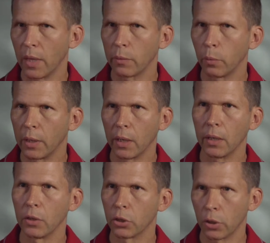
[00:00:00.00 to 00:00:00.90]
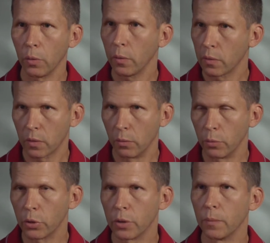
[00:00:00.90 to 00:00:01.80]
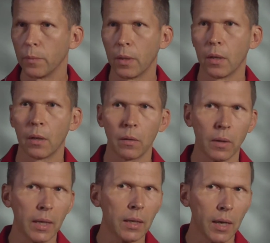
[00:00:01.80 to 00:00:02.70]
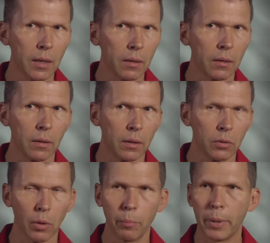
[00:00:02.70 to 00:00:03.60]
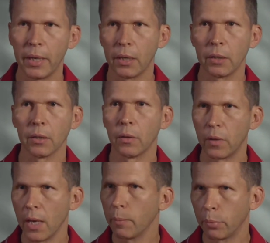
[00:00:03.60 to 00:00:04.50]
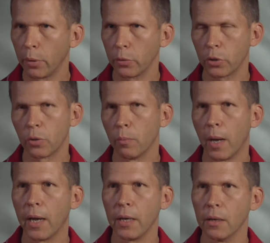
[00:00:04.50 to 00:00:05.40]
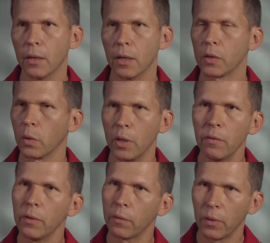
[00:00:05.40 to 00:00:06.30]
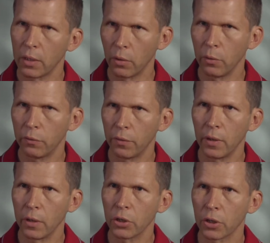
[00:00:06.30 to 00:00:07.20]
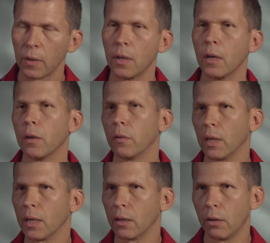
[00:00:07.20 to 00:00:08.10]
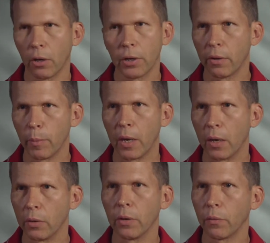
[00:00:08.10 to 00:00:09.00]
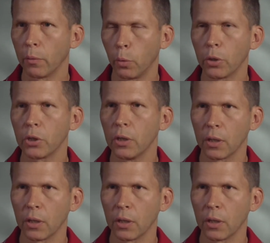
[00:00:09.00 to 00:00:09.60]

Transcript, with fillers: that when I show the solution, they can compare their approach to mine. So even if they don't finish, they get a lot of, out of the worksheet